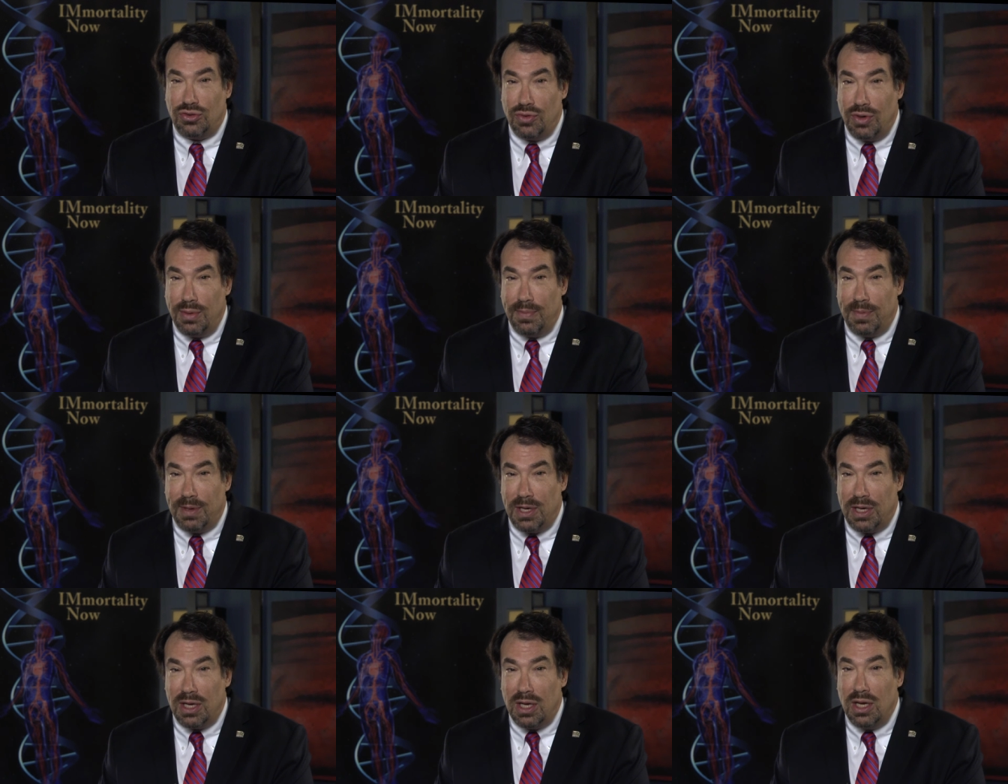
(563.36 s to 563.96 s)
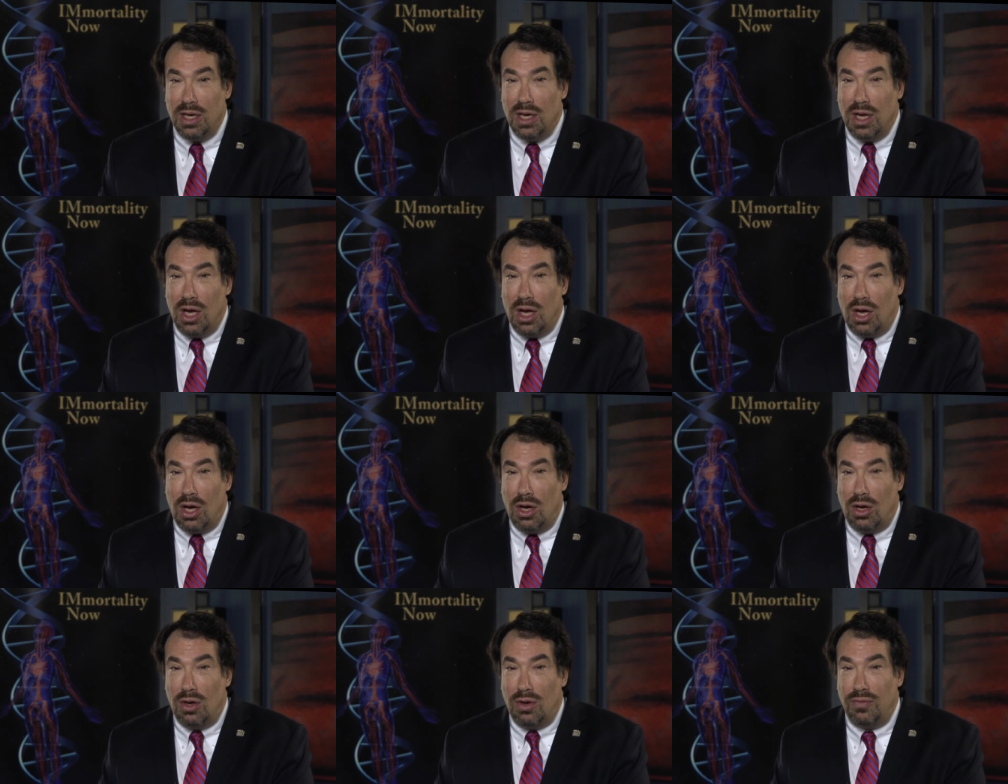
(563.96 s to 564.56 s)
treatment
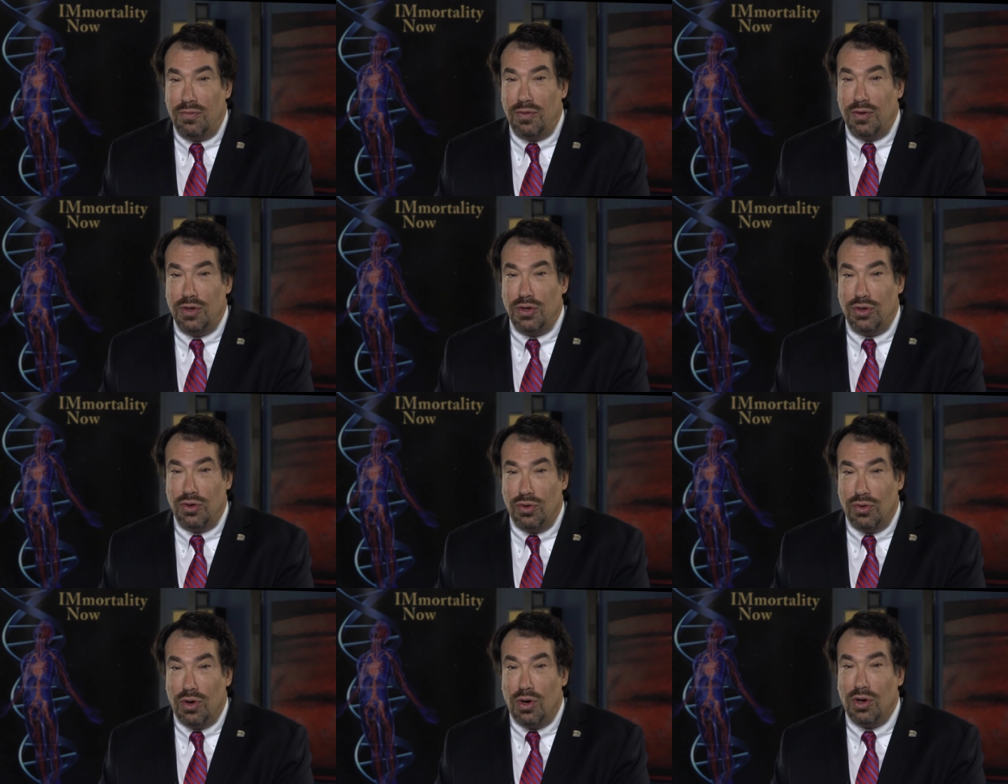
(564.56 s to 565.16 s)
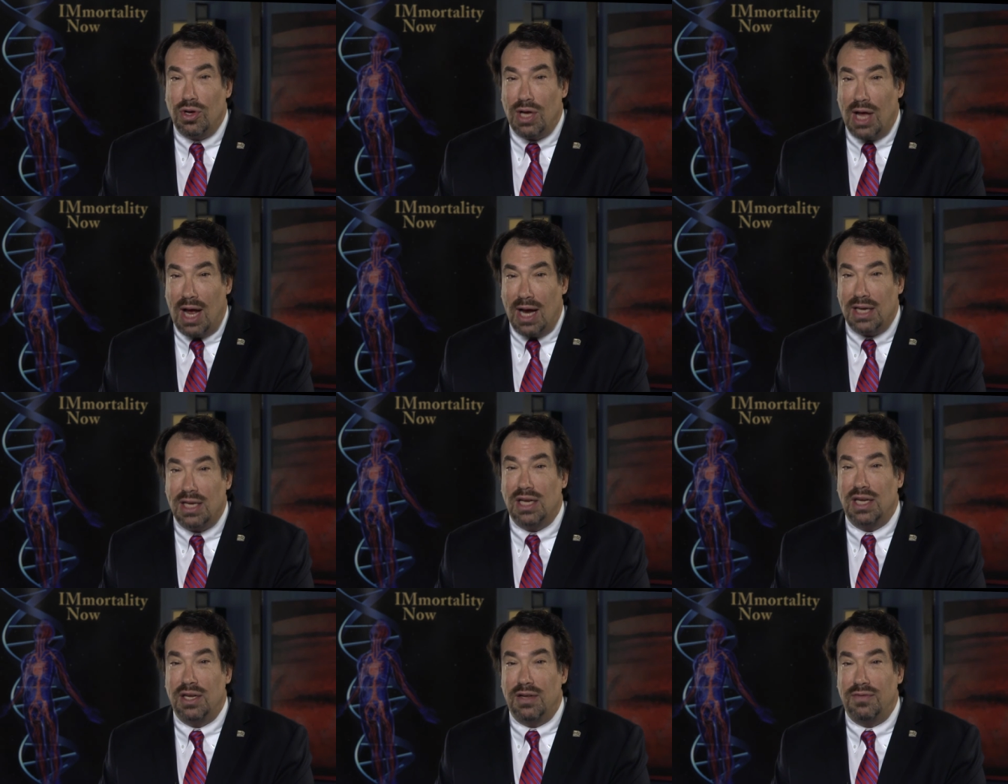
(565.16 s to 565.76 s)
of
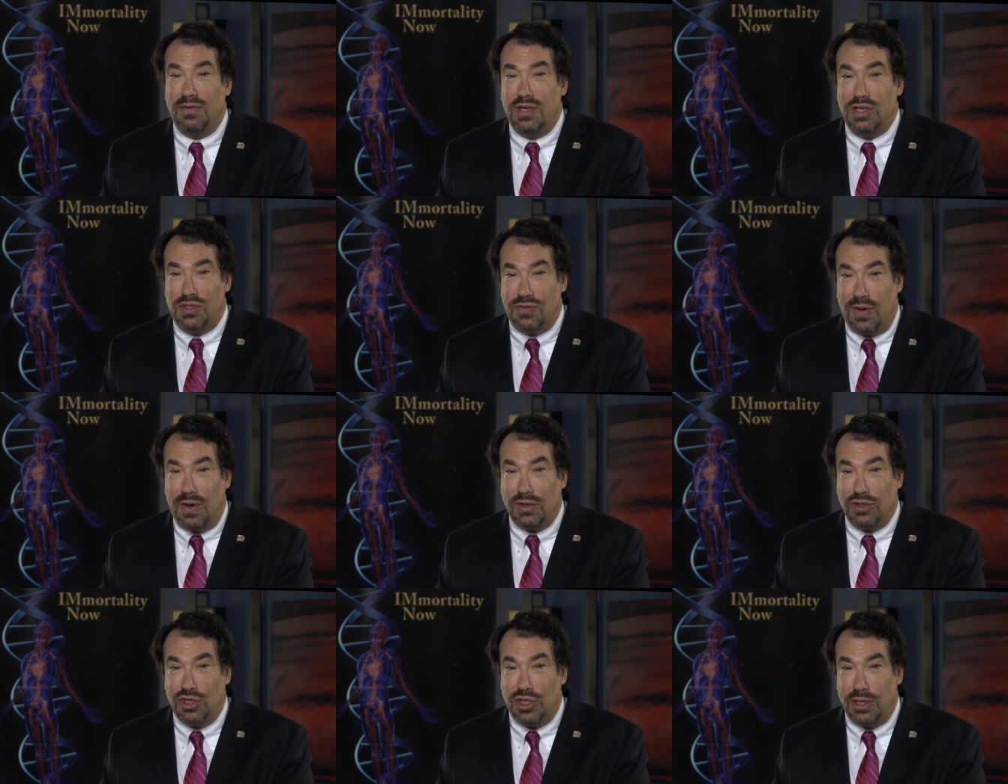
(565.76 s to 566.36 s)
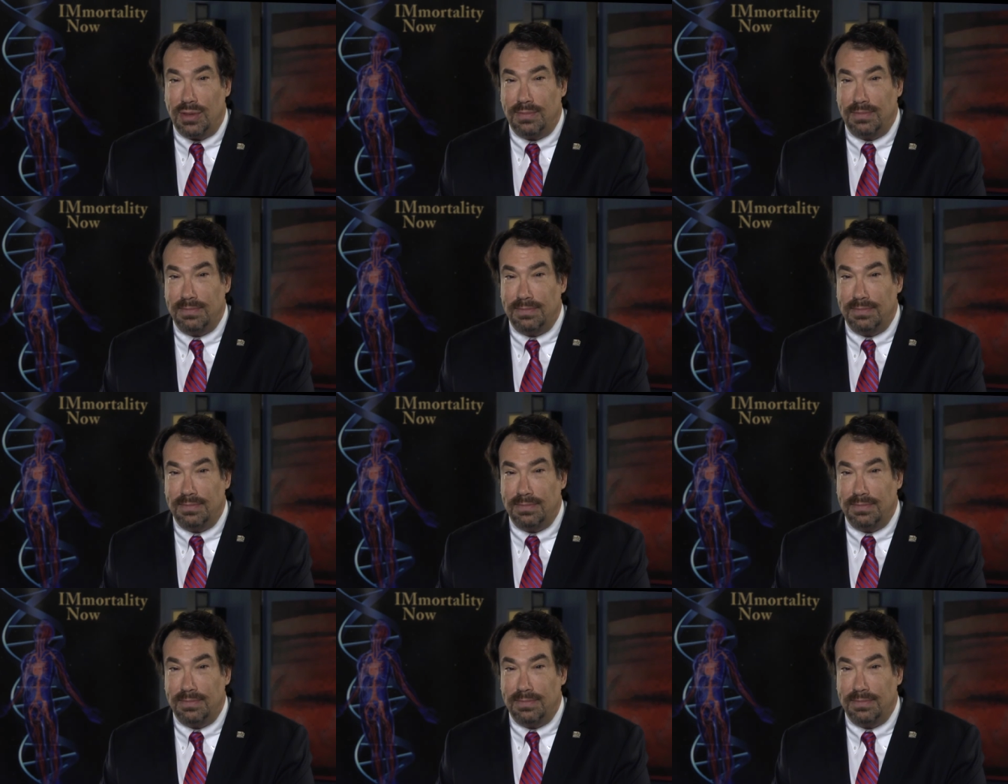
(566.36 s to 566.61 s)
neurocognitive dysfunction.